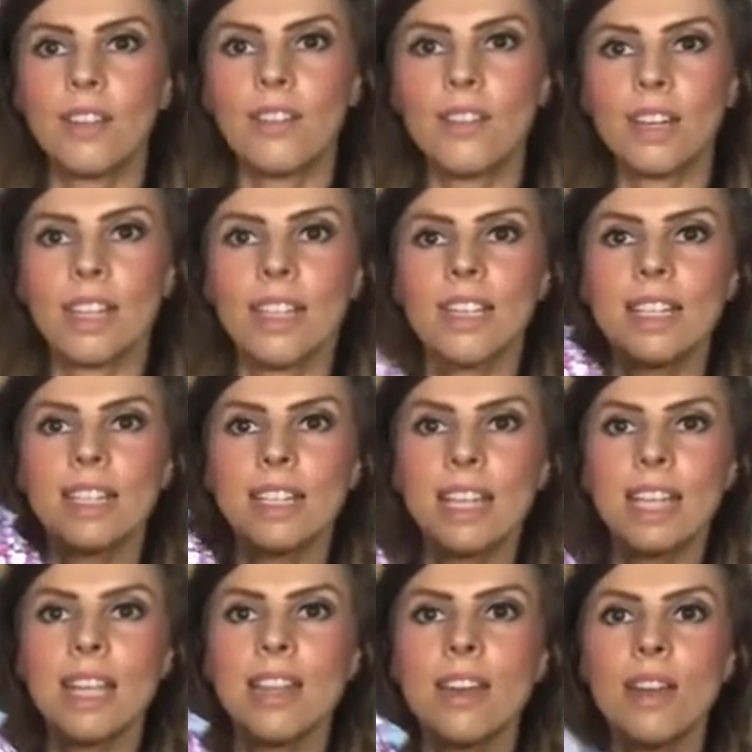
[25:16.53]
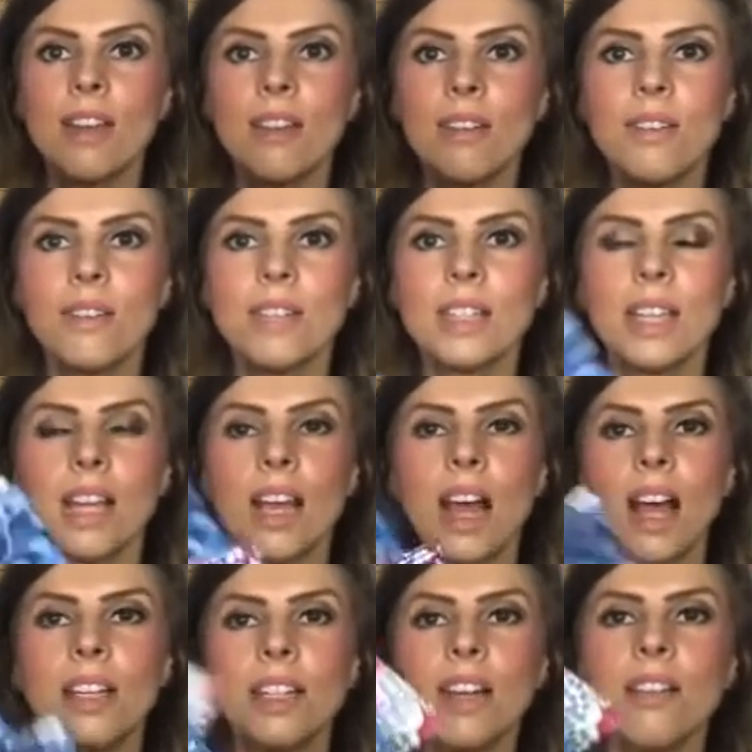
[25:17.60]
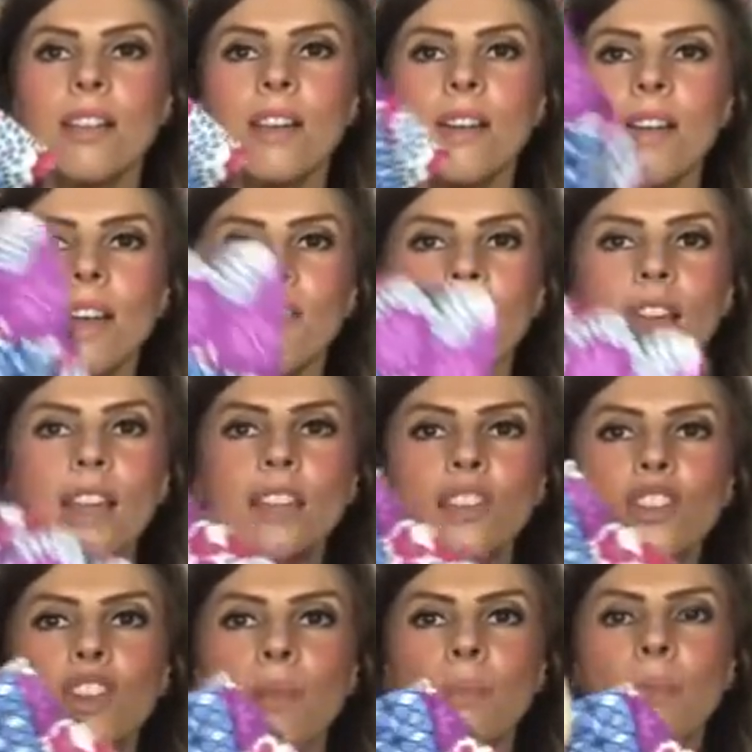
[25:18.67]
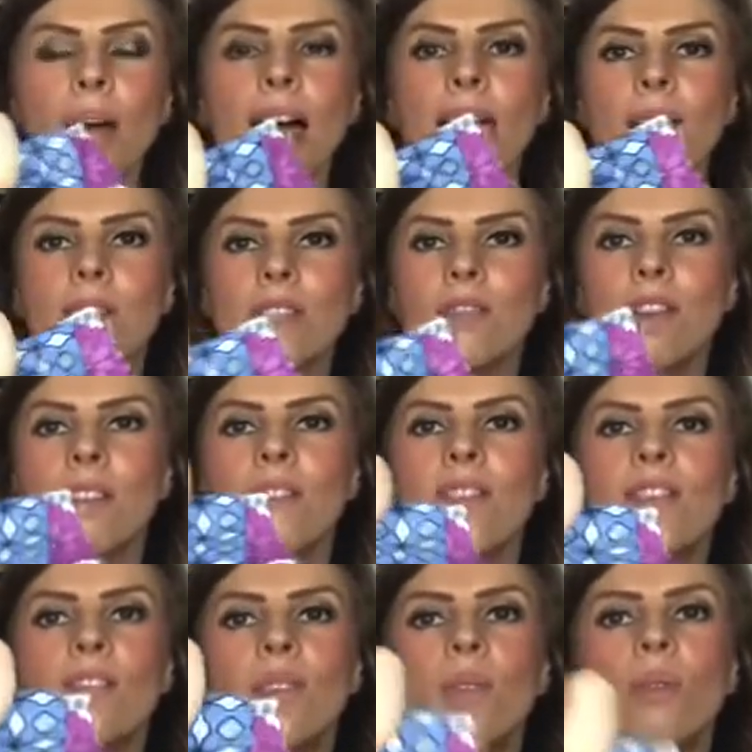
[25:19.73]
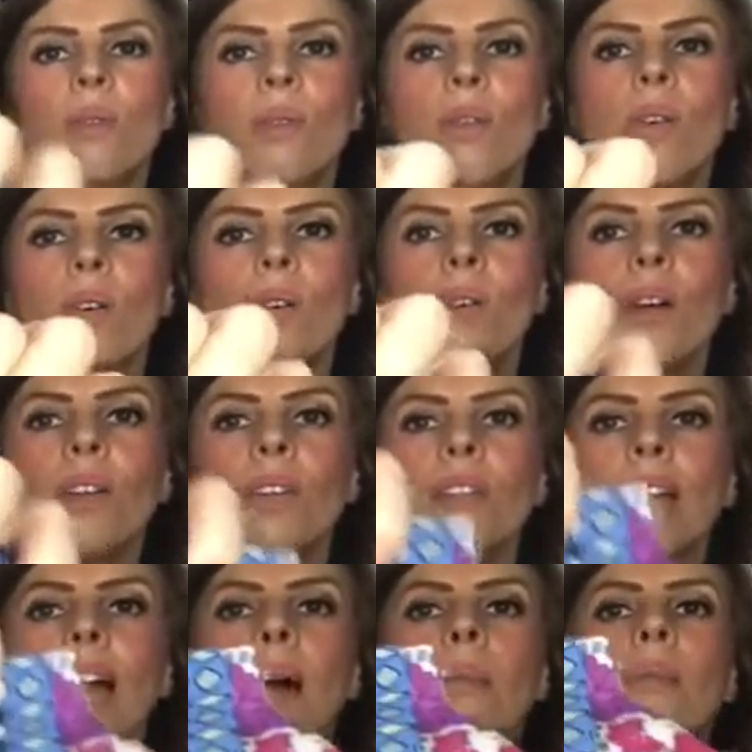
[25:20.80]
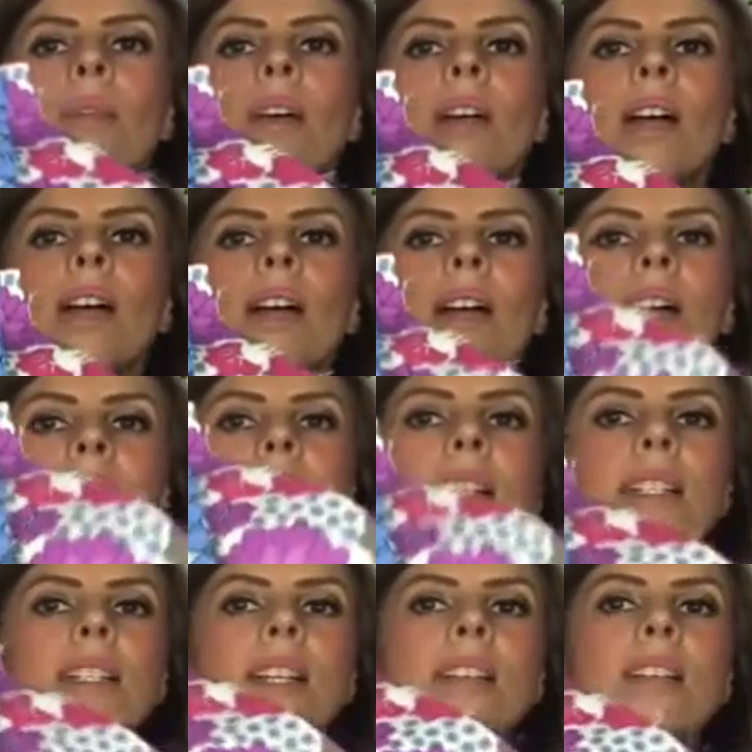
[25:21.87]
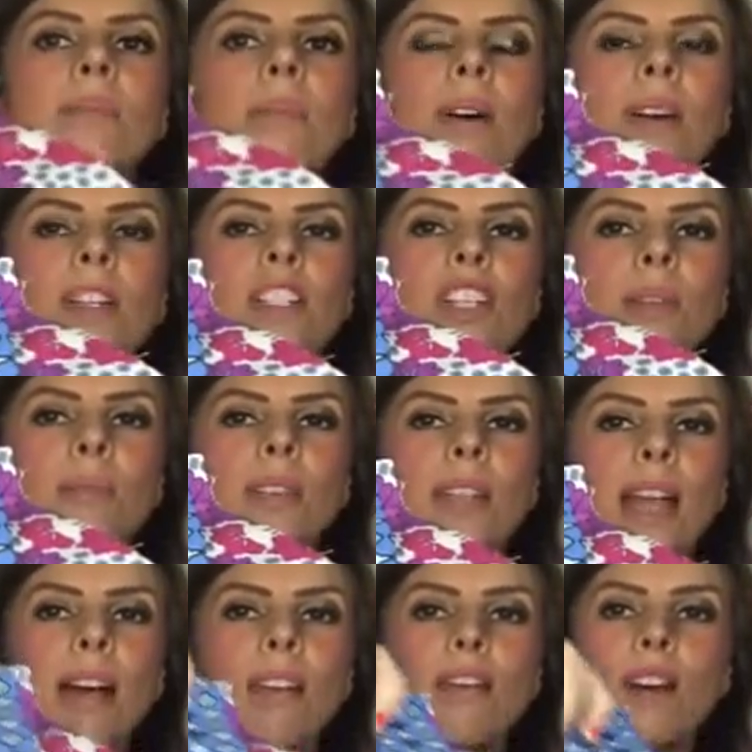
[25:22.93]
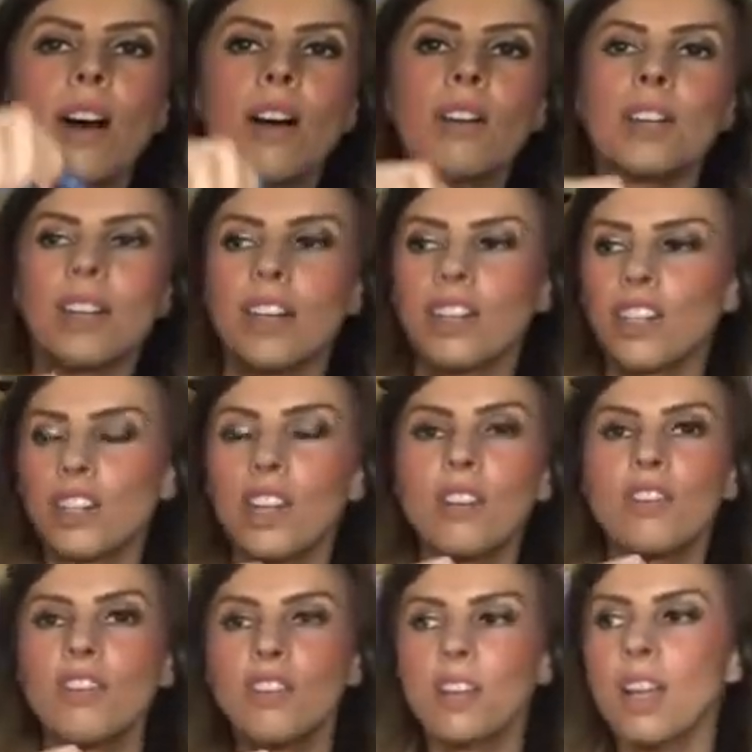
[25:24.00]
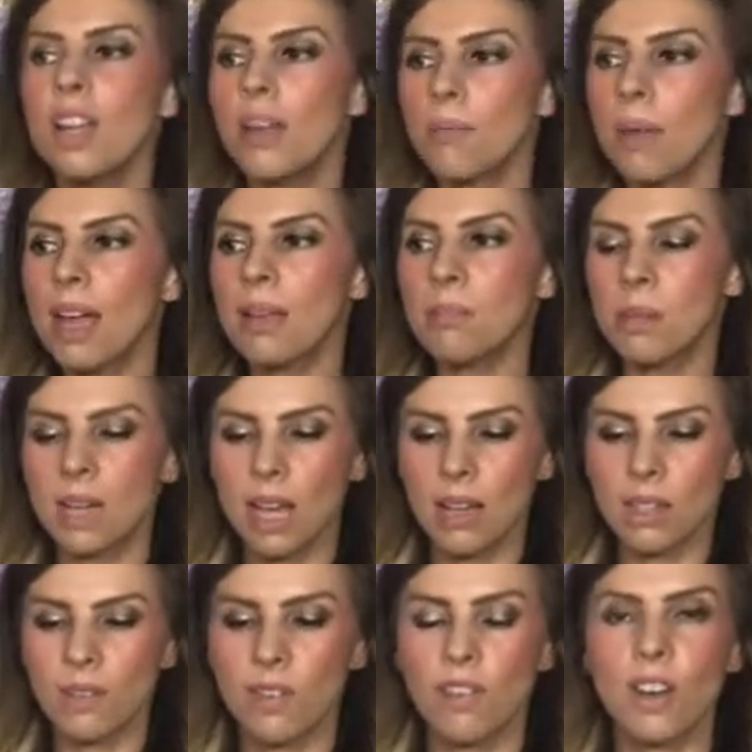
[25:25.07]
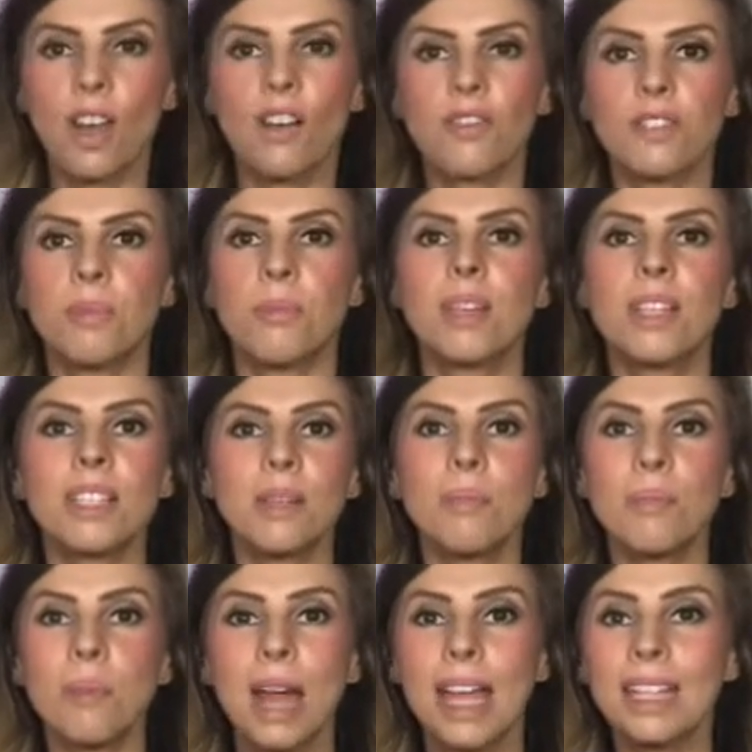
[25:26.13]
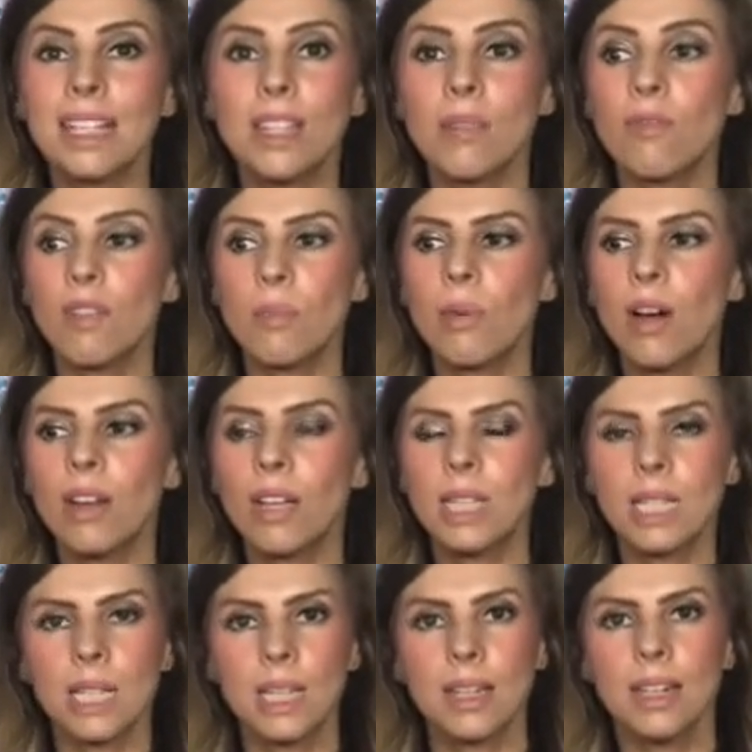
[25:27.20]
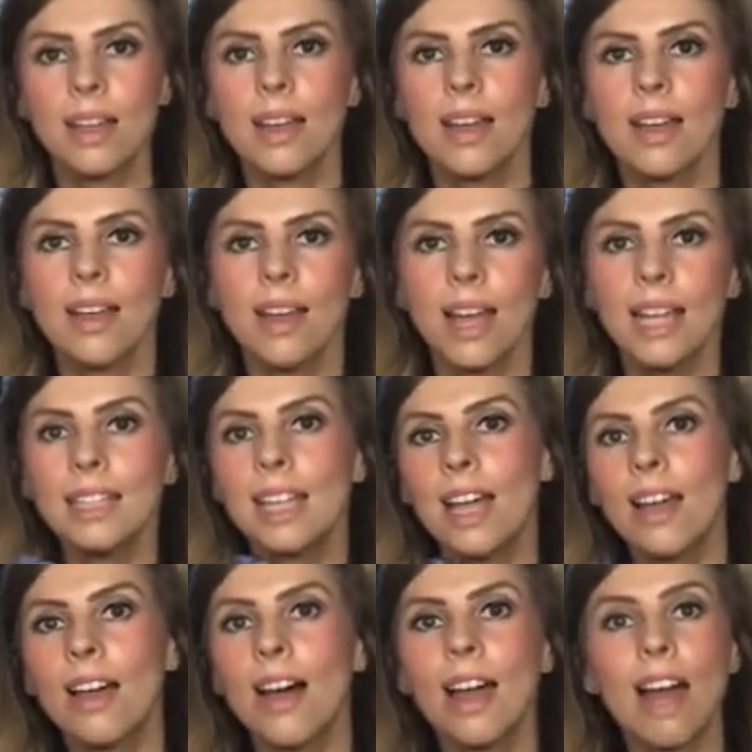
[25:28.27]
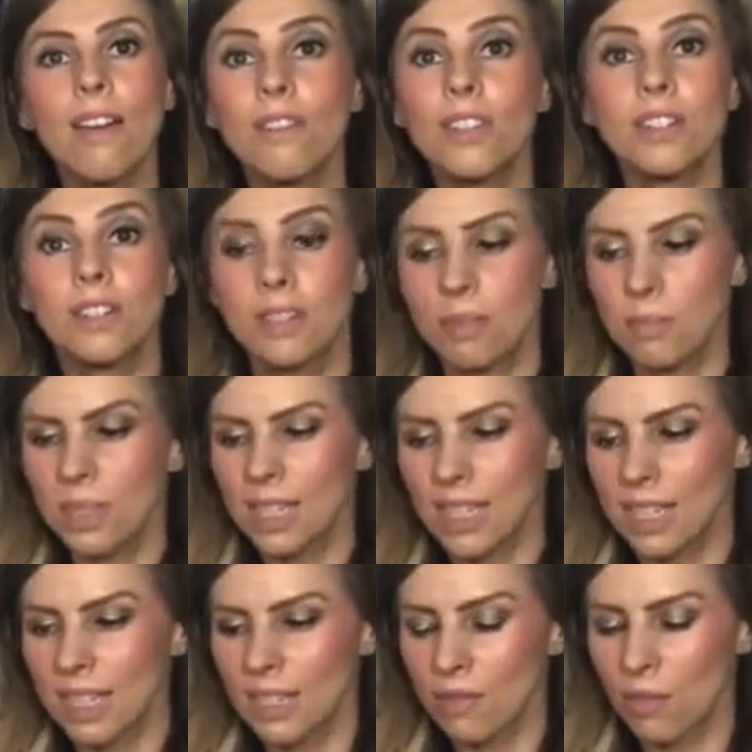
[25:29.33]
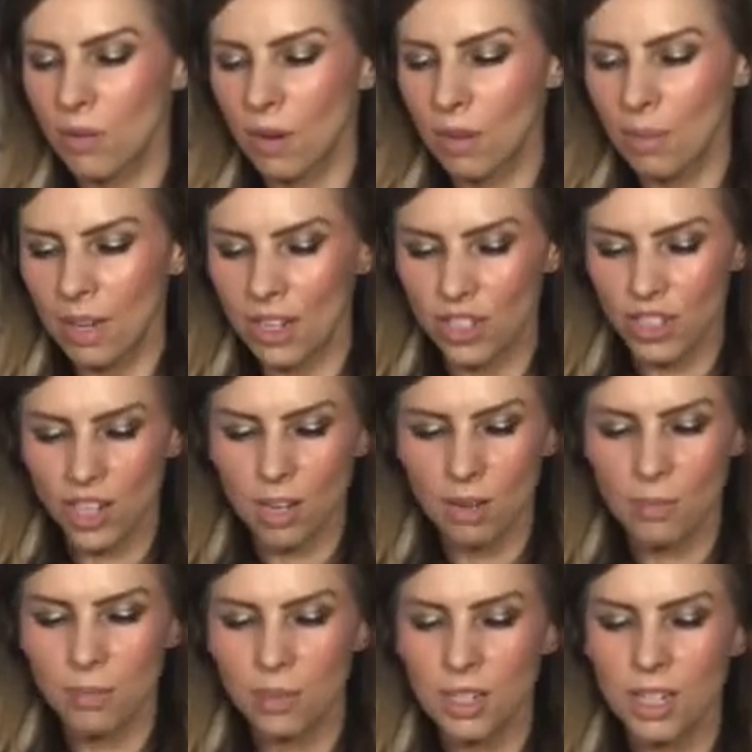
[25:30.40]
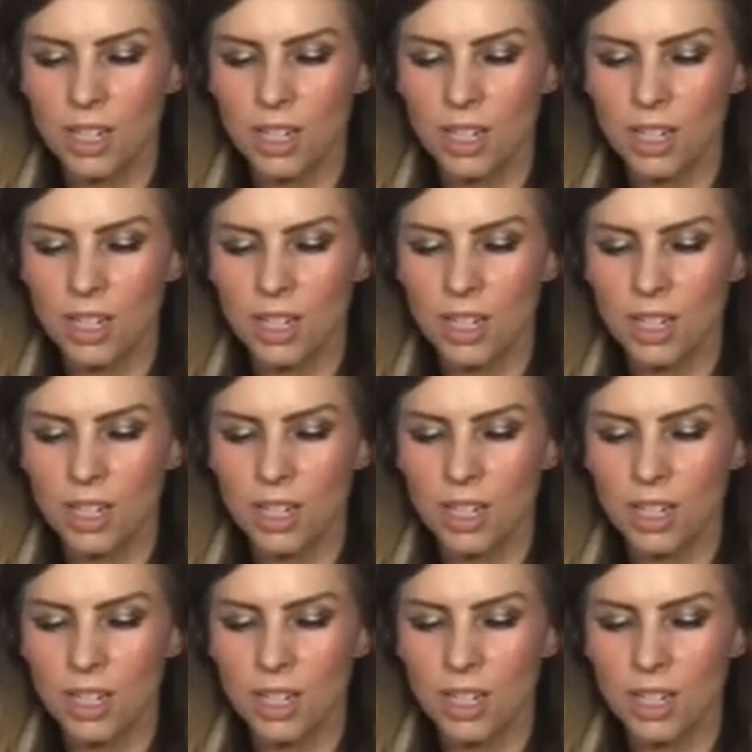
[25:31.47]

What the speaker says: Can you see those? I don't know if they jump out as very floral on camera. Excuse my chipped nail varnish. I don't paint my nails very often because I've painted them for Brighton and I haven't done them since. They're all a bit chipped.